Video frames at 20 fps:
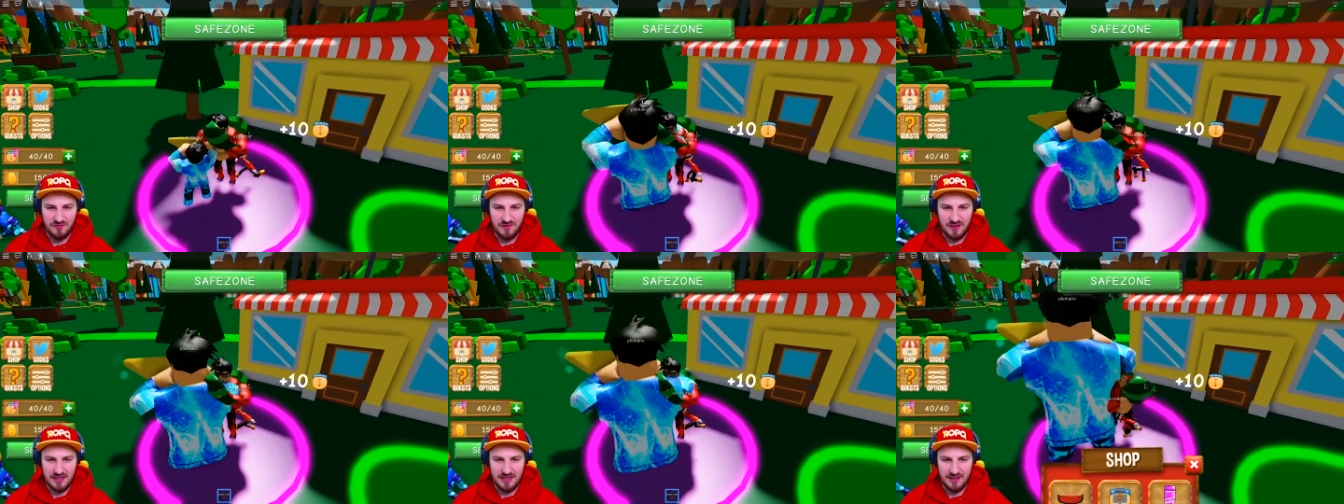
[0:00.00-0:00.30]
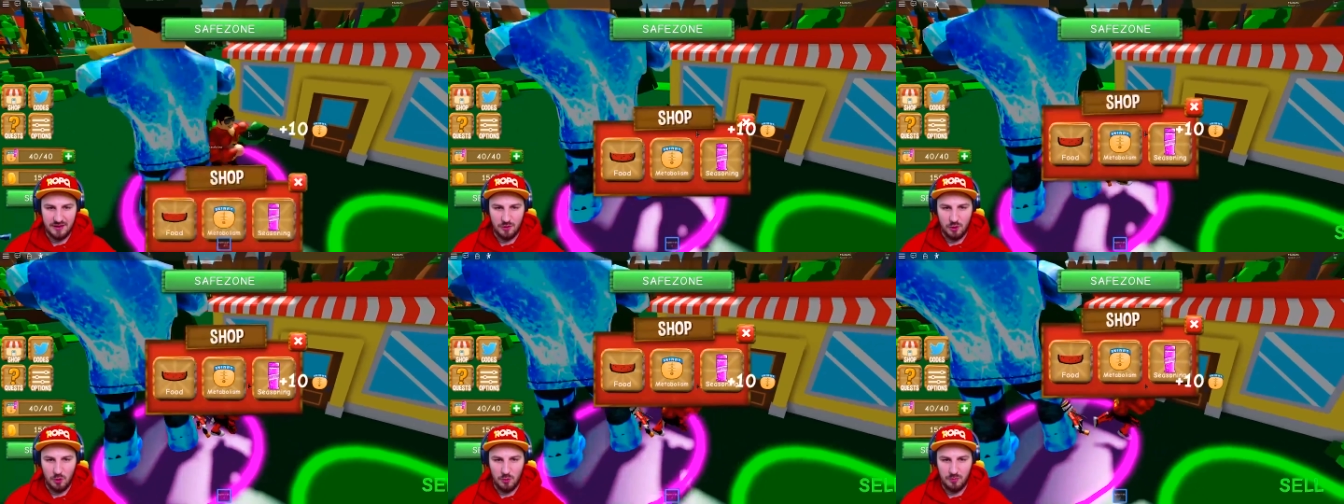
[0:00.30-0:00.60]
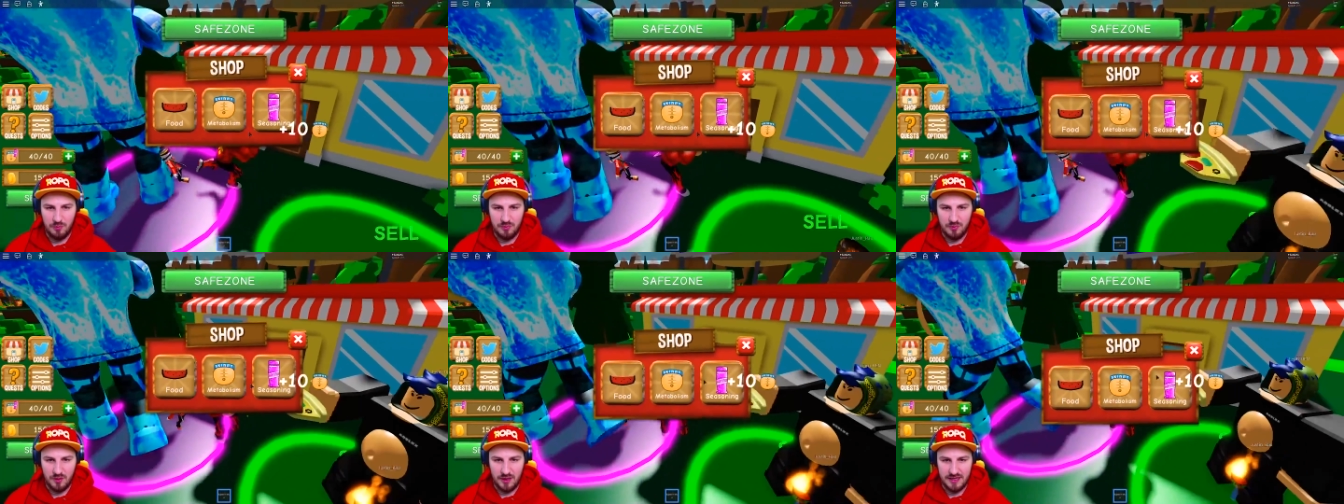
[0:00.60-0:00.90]
filling
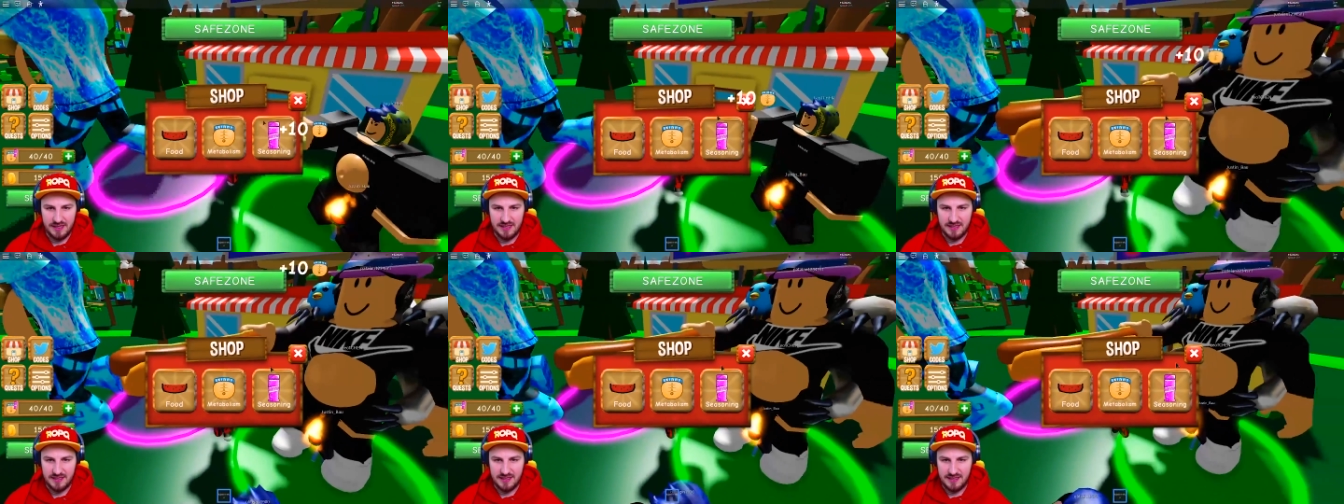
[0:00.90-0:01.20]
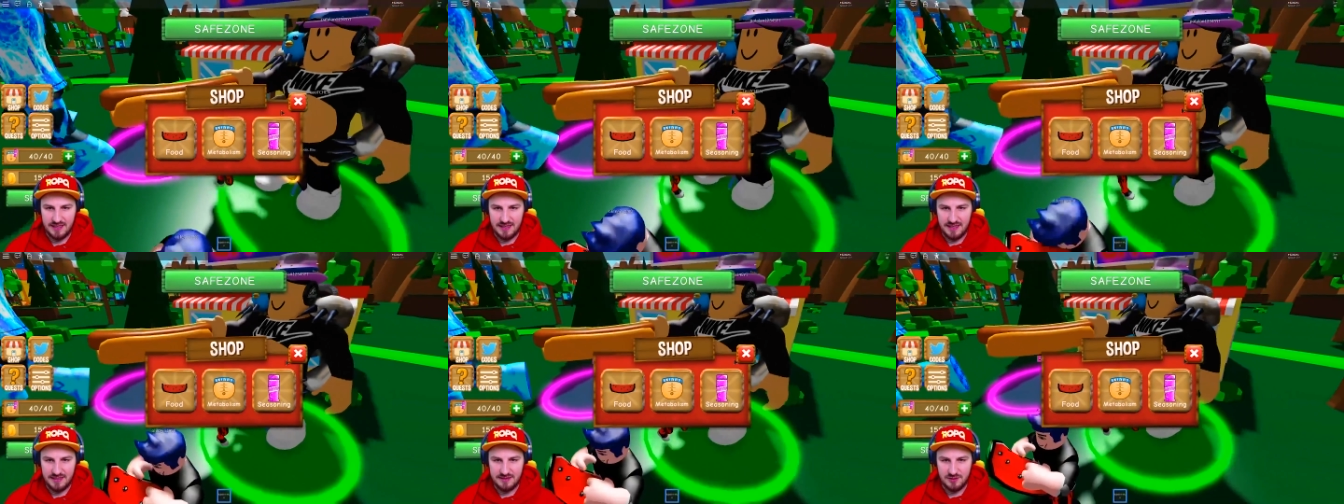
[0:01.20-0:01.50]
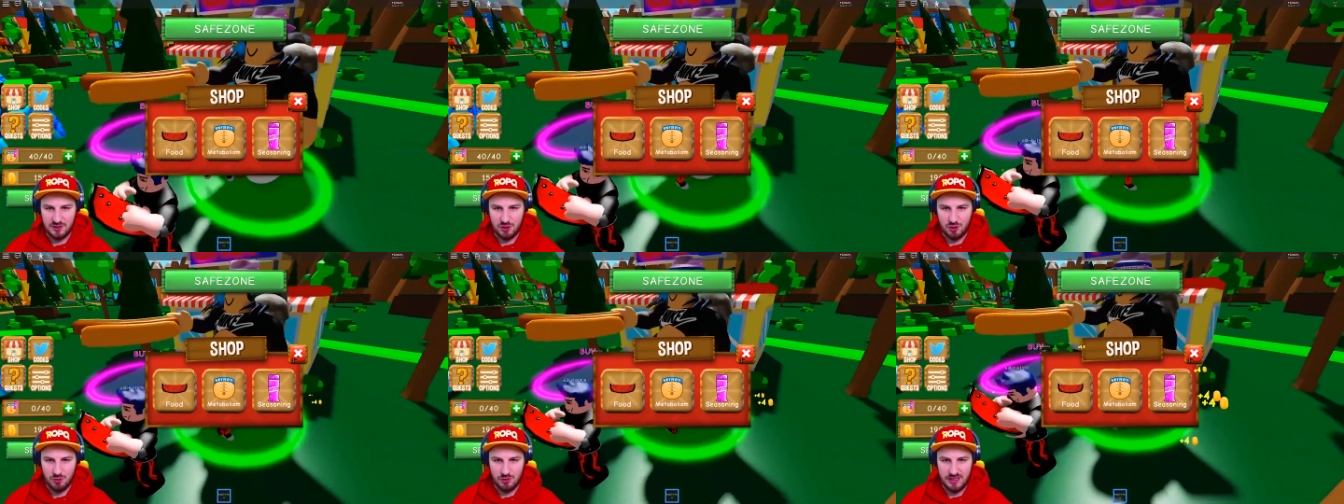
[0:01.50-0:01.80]
up, like,
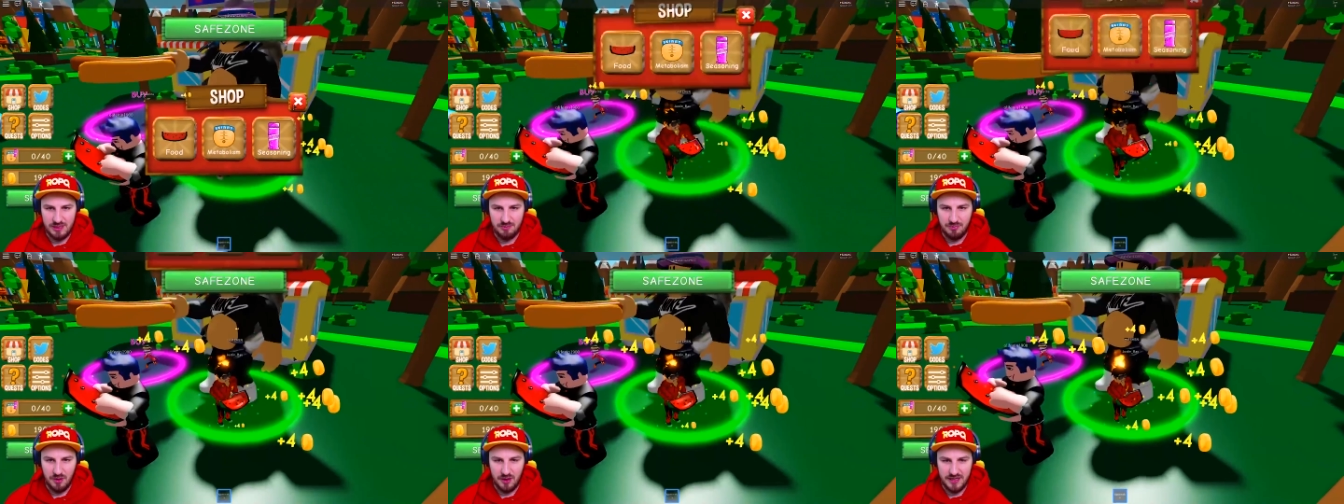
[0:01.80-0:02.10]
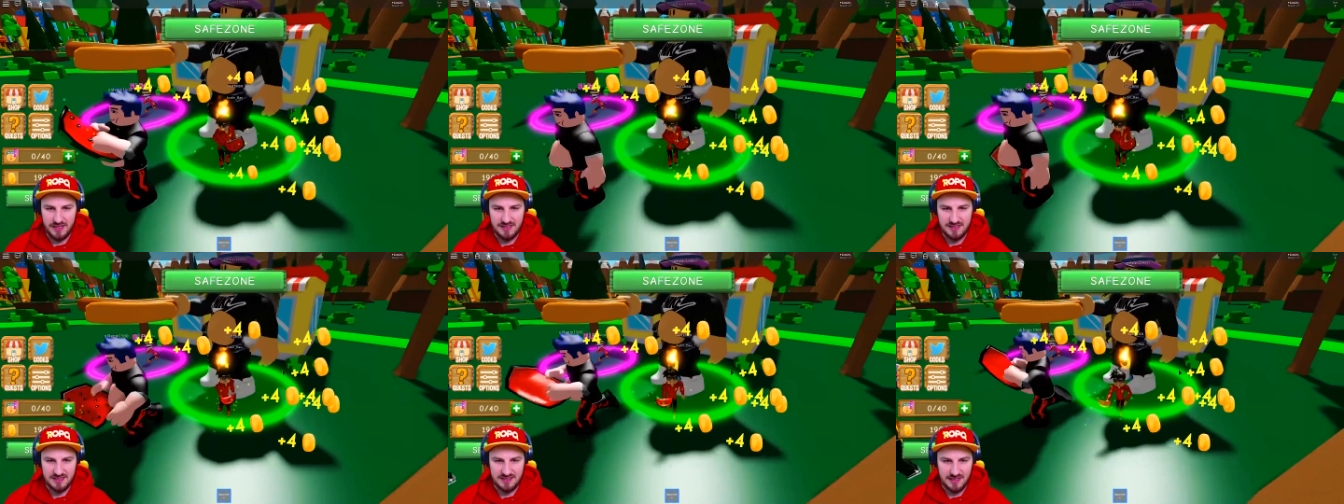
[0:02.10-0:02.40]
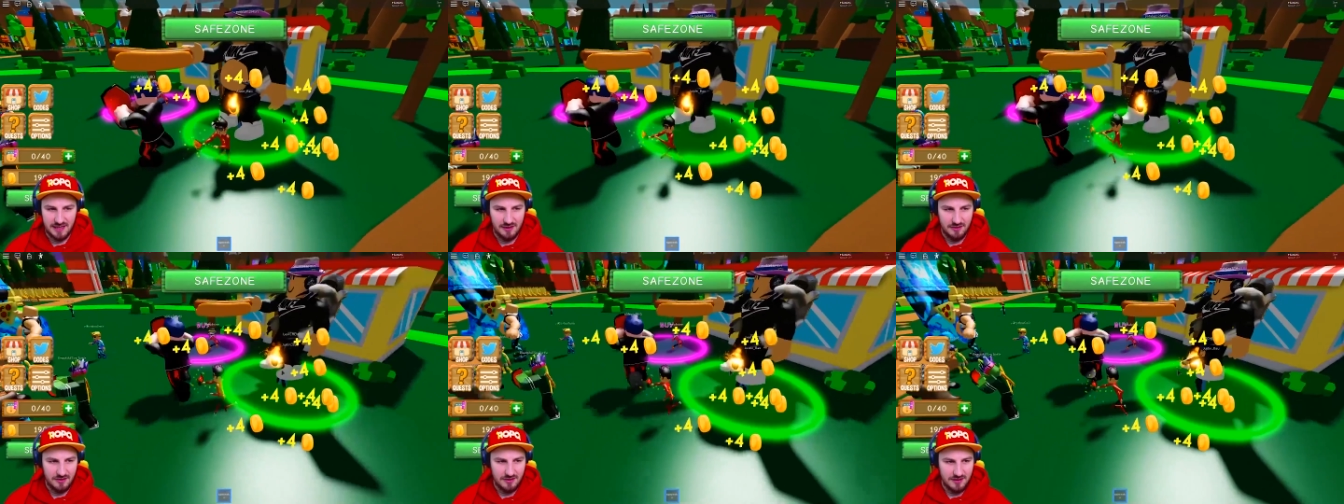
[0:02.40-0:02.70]
in three bites
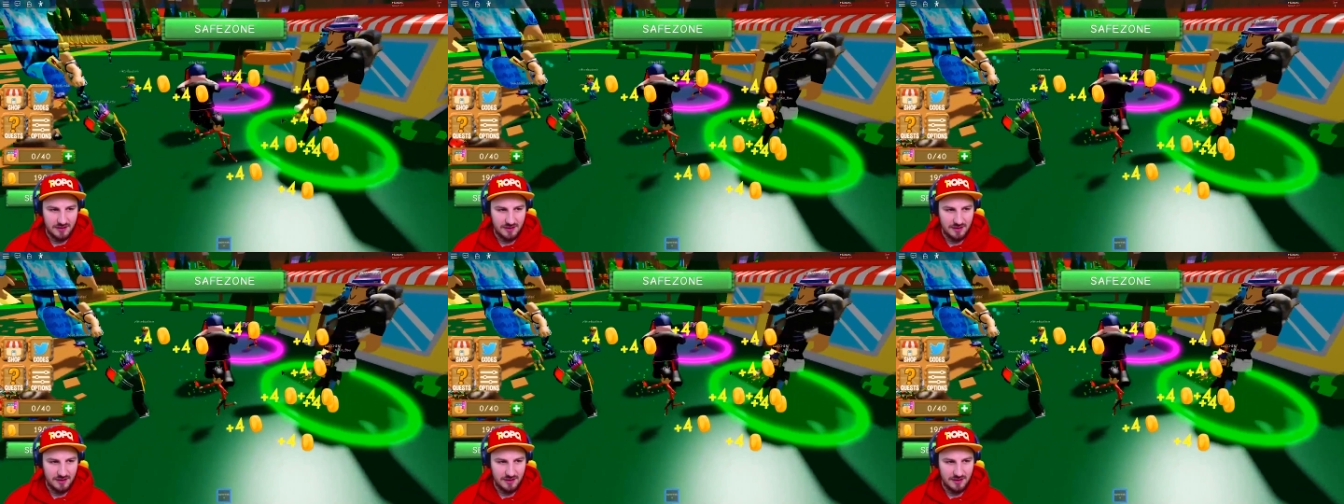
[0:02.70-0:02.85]
now.